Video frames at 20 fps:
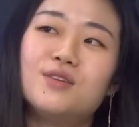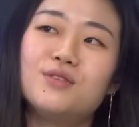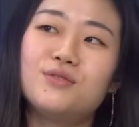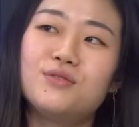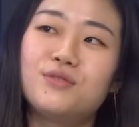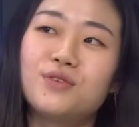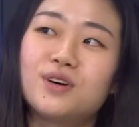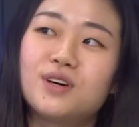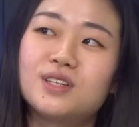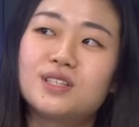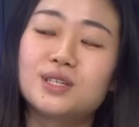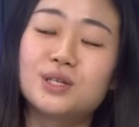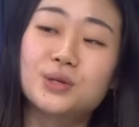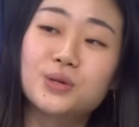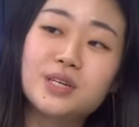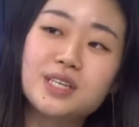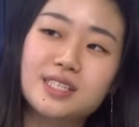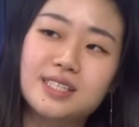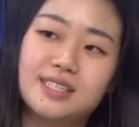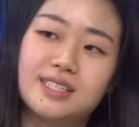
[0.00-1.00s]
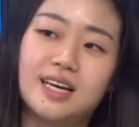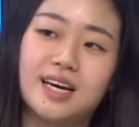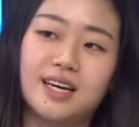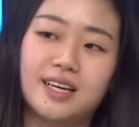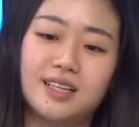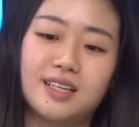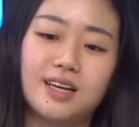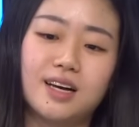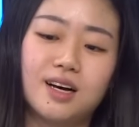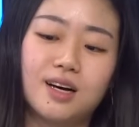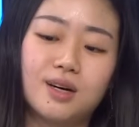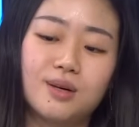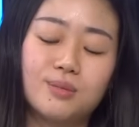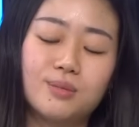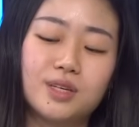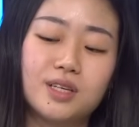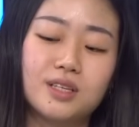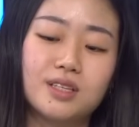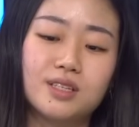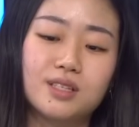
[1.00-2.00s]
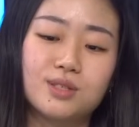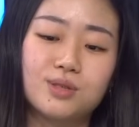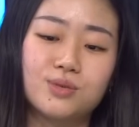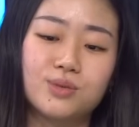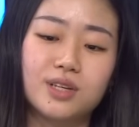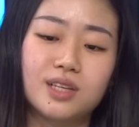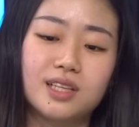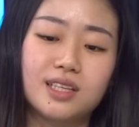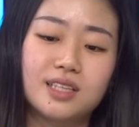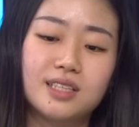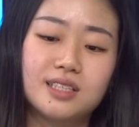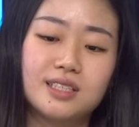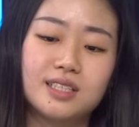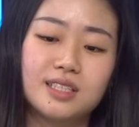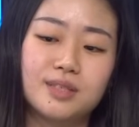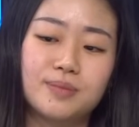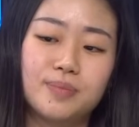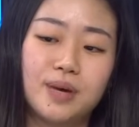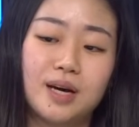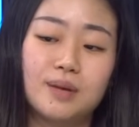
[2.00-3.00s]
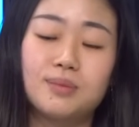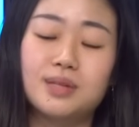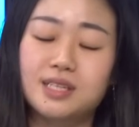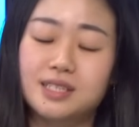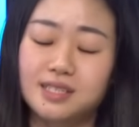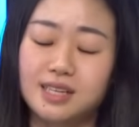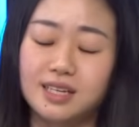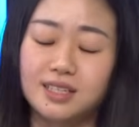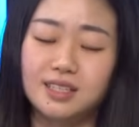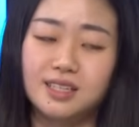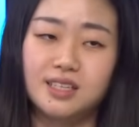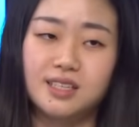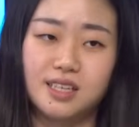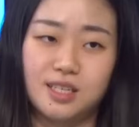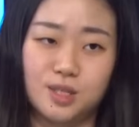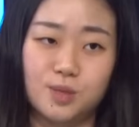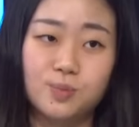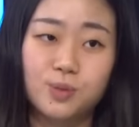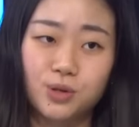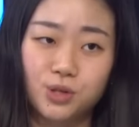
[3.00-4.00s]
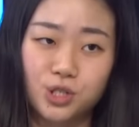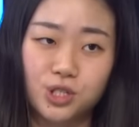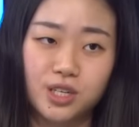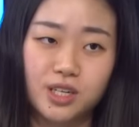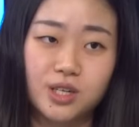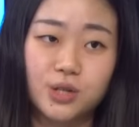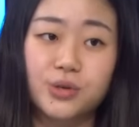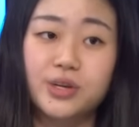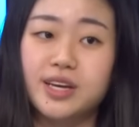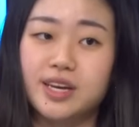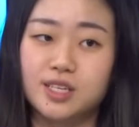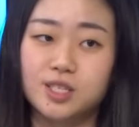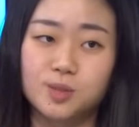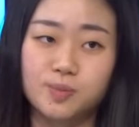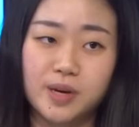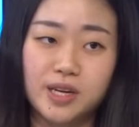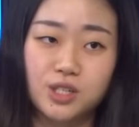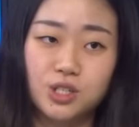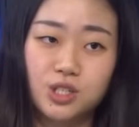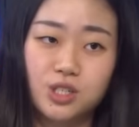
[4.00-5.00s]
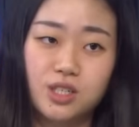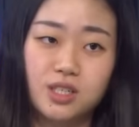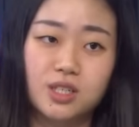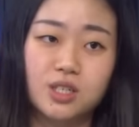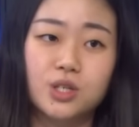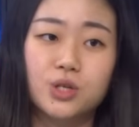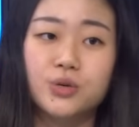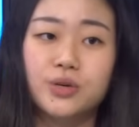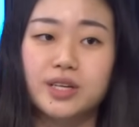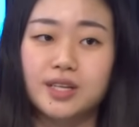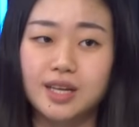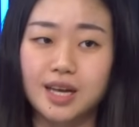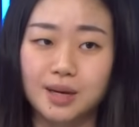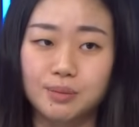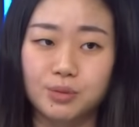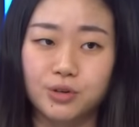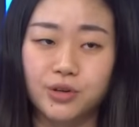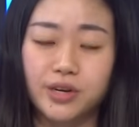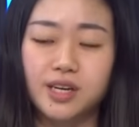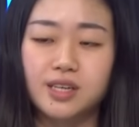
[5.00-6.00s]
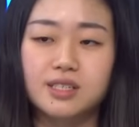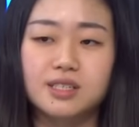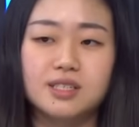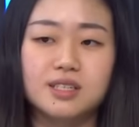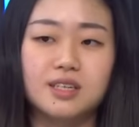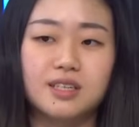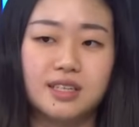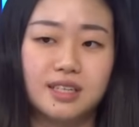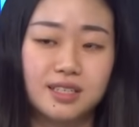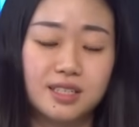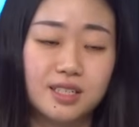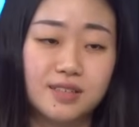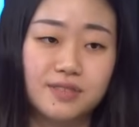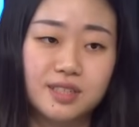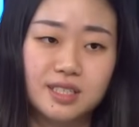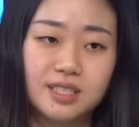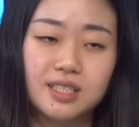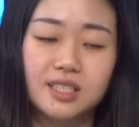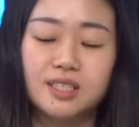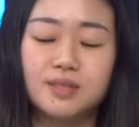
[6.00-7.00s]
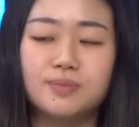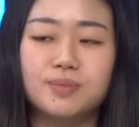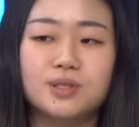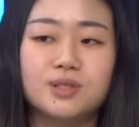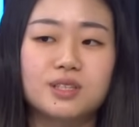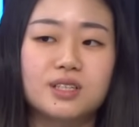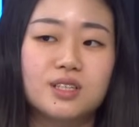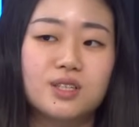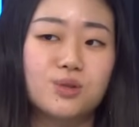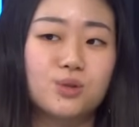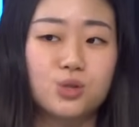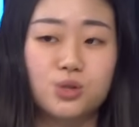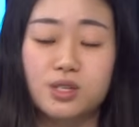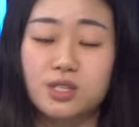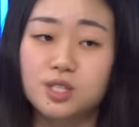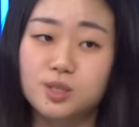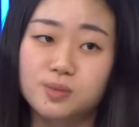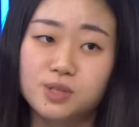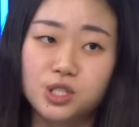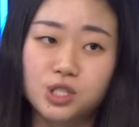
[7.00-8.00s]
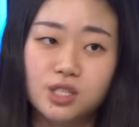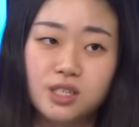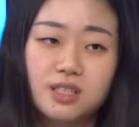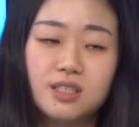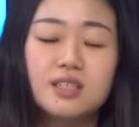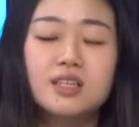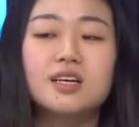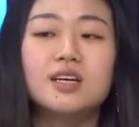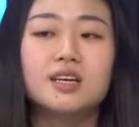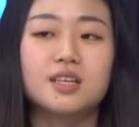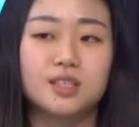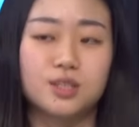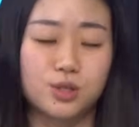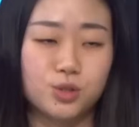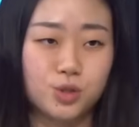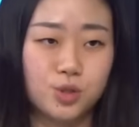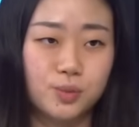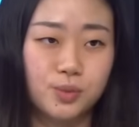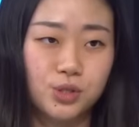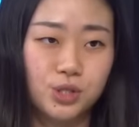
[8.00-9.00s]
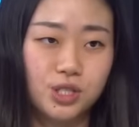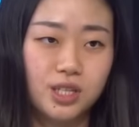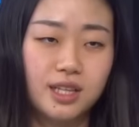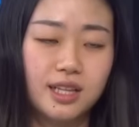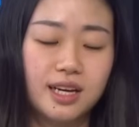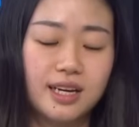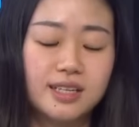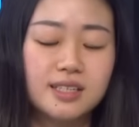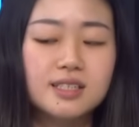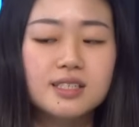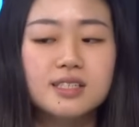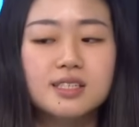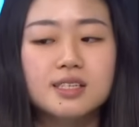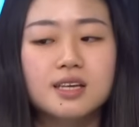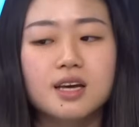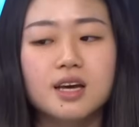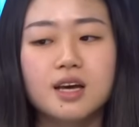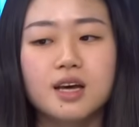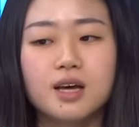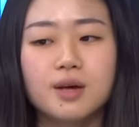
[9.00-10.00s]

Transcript: For the grid side, um, it is really the public sector that's pushing grid expansion, mm. grid upgrades, connectivity, building new transmission, distribution lines.